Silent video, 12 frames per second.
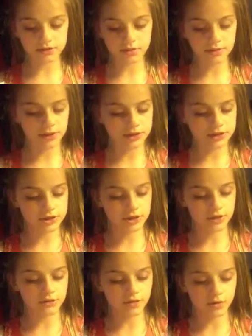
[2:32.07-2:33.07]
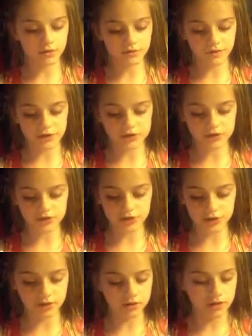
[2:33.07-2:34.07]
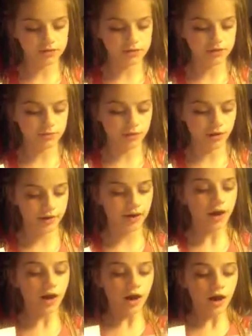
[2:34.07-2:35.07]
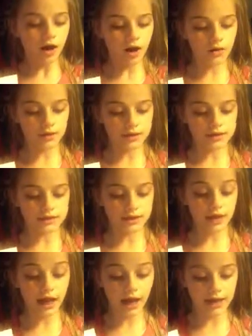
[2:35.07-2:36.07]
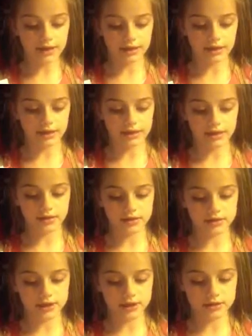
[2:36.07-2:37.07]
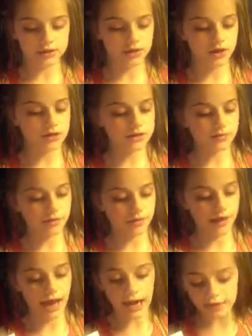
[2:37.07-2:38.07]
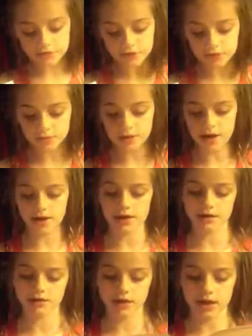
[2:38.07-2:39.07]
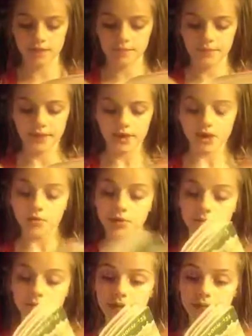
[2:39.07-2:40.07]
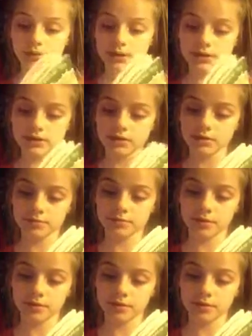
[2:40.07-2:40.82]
picture of the old-fashioned train crossing the prairie. Oh, he said, I get it. Trains crossed the prairie after the pioneers came. When we went to the